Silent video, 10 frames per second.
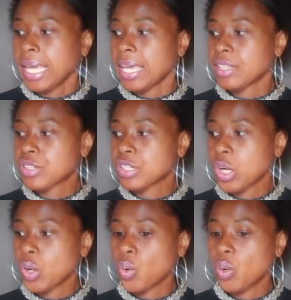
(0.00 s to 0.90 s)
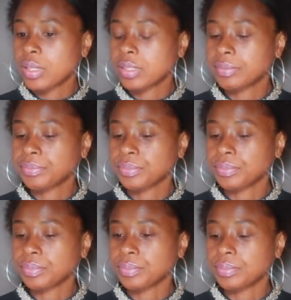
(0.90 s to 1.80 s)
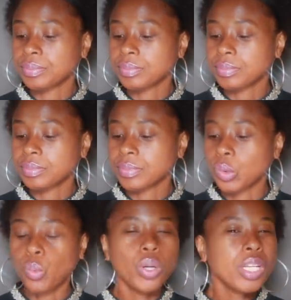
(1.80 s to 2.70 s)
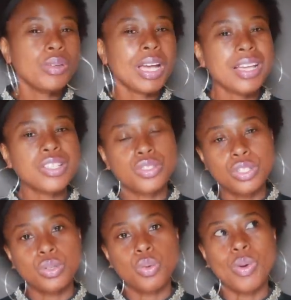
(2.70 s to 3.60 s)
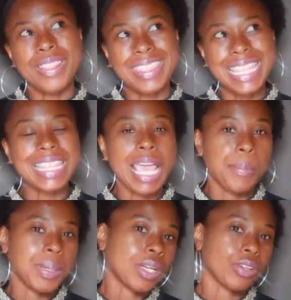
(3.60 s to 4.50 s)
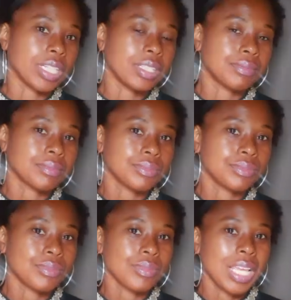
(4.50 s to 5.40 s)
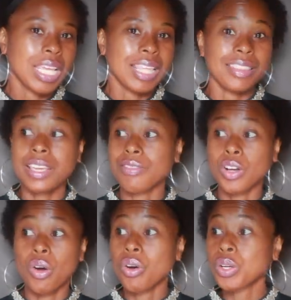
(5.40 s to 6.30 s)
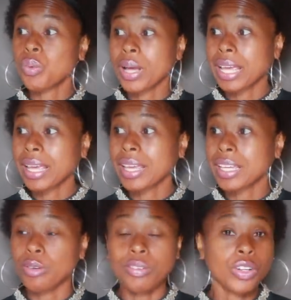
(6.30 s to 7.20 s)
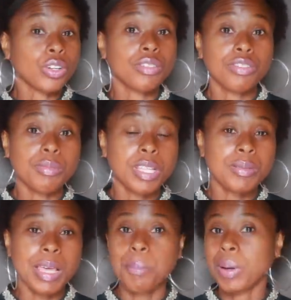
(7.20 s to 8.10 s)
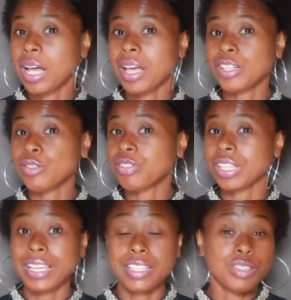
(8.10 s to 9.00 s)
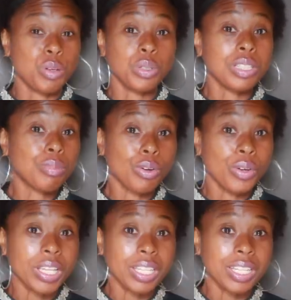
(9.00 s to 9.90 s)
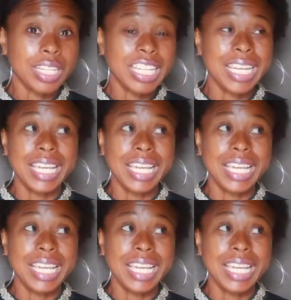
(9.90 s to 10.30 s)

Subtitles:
And so, what do you guys do within that period? They have gone away. You haven't heard from them. That bond, you feel like it's totally broken.